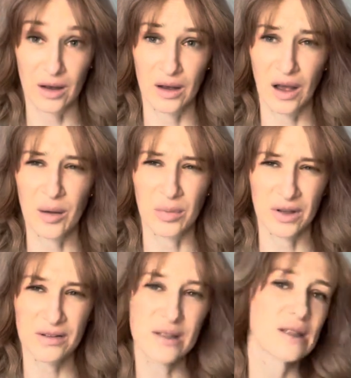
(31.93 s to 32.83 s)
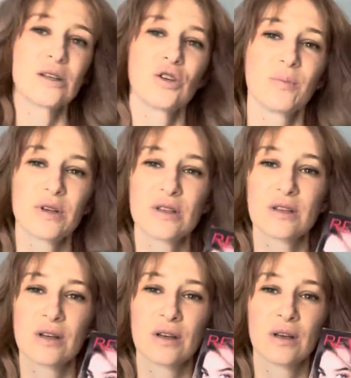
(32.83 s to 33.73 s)
I believe it's the
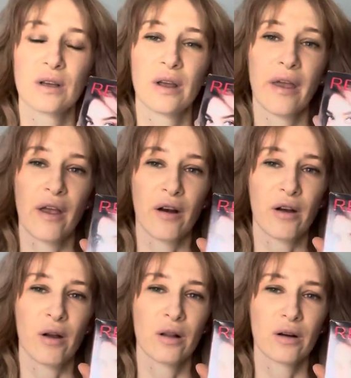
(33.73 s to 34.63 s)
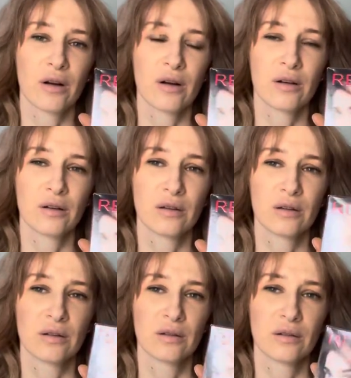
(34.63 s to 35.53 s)
cheapest hair color
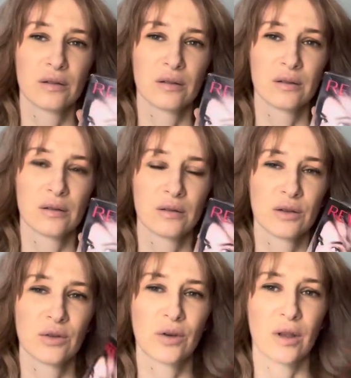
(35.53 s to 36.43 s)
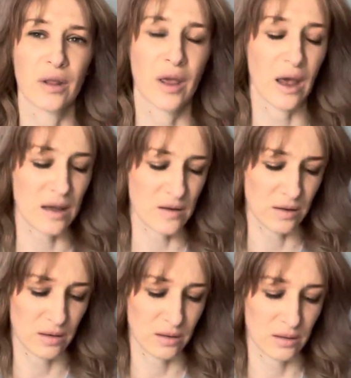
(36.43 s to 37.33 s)
you can get.
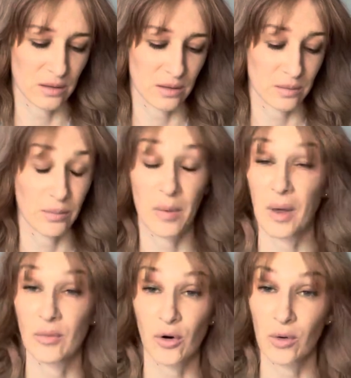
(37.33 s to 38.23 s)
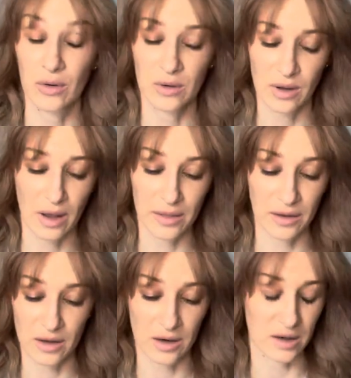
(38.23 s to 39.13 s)
Maybe I'm wrong. I
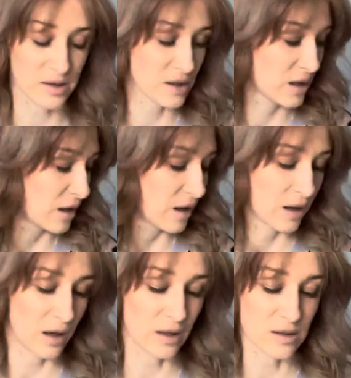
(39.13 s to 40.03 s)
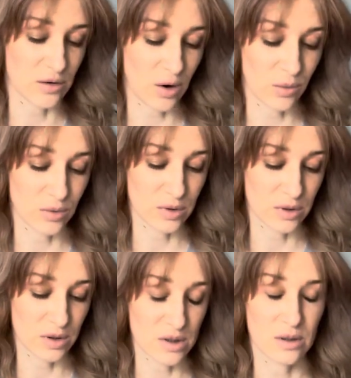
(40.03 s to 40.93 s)
think it is. It's around,
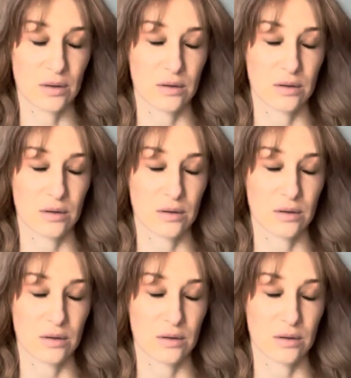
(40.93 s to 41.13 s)
it's